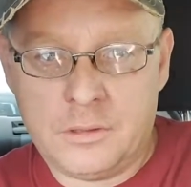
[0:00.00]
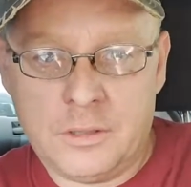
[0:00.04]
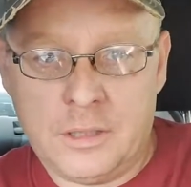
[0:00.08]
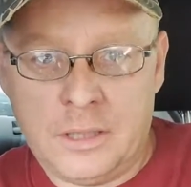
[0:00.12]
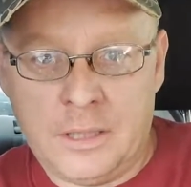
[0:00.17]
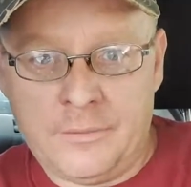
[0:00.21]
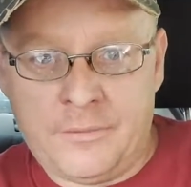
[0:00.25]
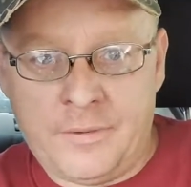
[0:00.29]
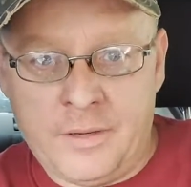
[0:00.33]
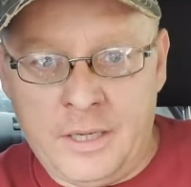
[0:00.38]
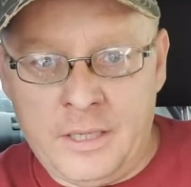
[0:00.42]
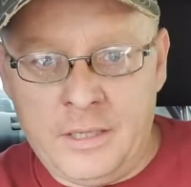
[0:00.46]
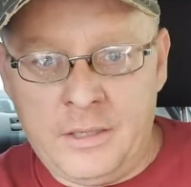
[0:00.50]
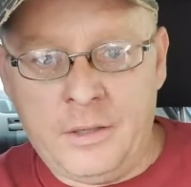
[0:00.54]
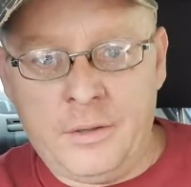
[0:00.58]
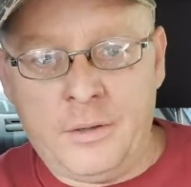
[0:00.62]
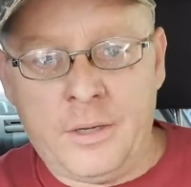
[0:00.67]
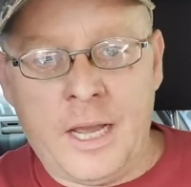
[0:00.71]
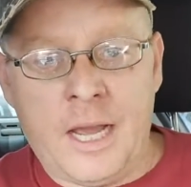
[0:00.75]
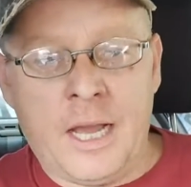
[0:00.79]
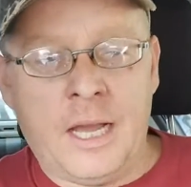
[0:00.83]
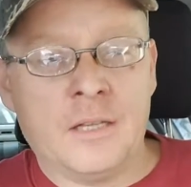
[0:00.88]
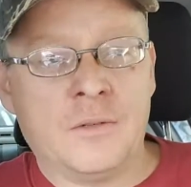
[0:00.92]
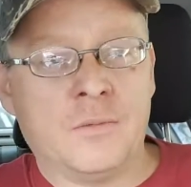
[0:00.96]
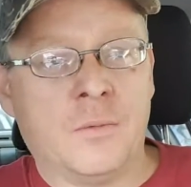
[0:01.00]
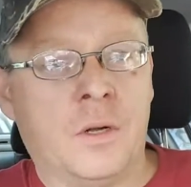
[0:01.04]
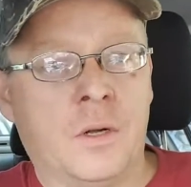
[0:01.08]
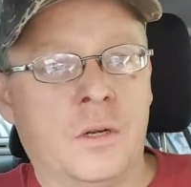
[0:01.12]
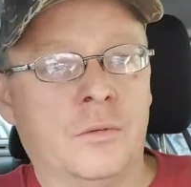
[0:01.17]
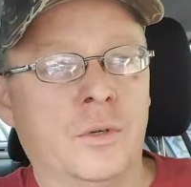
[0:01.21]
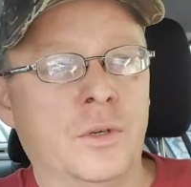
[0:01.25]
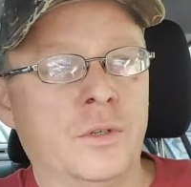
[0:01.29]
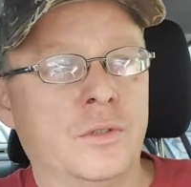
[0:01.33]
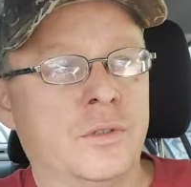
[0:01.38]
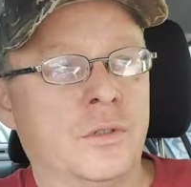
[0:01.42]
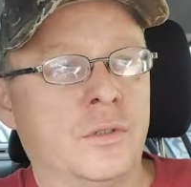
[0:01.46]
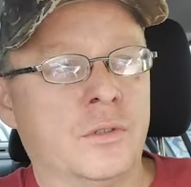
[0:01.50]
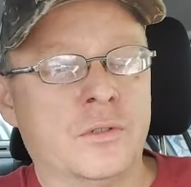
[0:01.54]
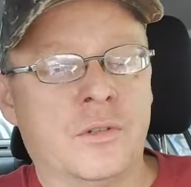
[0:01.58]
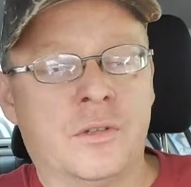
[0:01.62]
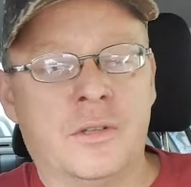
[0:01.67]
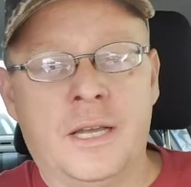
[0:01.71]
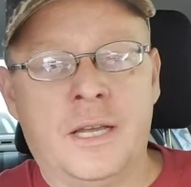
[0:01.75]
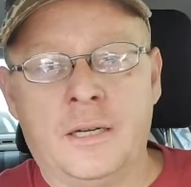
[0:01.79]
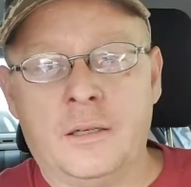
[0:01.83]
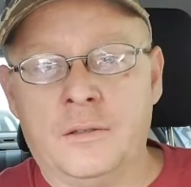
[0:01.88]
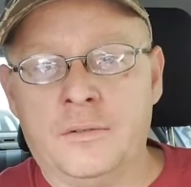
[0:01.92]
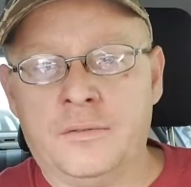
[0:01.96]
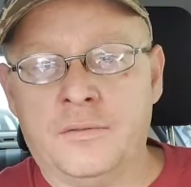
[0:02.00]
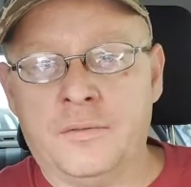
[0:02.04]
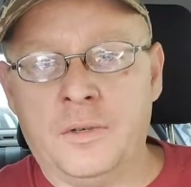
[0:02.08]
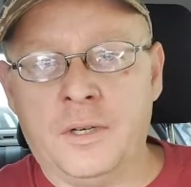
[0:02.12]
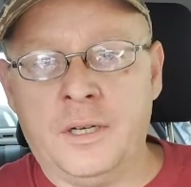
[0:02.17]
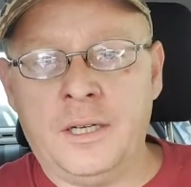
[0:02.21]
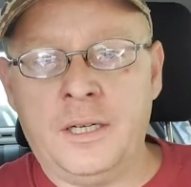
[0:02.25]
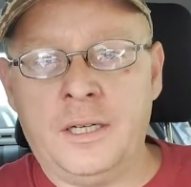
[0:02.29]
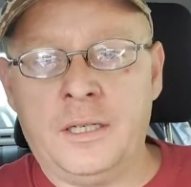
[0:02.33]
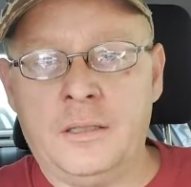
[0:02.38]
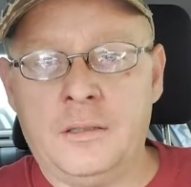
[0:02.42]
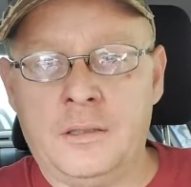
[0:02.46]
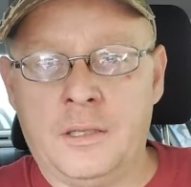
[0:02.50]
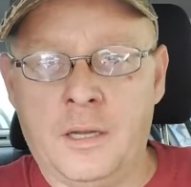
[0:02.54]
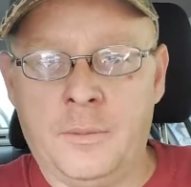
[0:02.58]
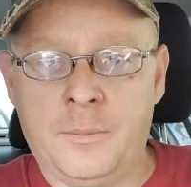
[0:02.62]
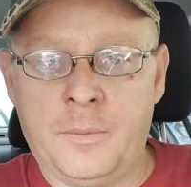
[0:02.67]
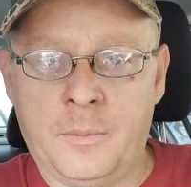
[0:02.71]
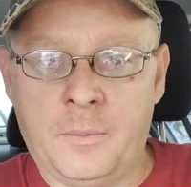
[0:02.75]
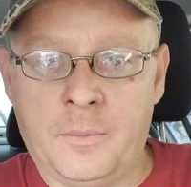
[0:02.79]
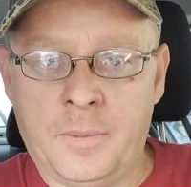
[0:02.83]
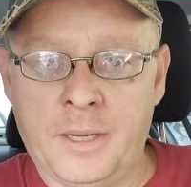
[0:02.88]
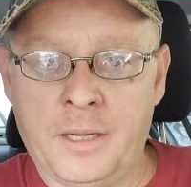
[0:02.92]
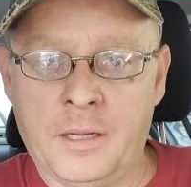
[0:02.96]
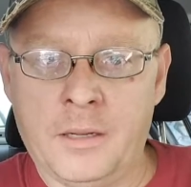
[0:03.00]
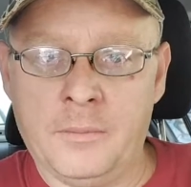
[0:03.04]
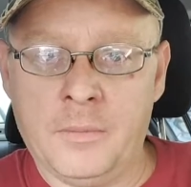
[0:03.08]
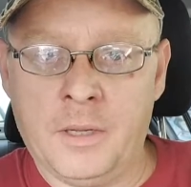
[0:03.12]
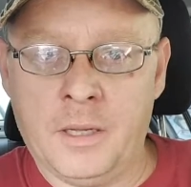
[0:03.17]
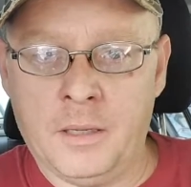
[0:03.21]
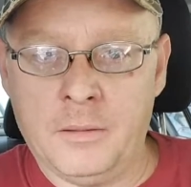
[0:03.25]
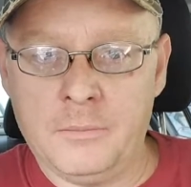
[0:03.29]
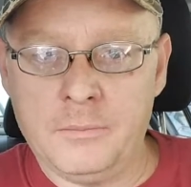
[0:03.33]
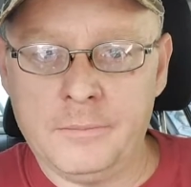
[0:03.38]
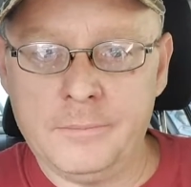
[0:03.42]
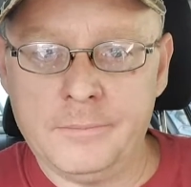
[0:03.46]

If any of you guys want roosters, they are free. Come and pick them up.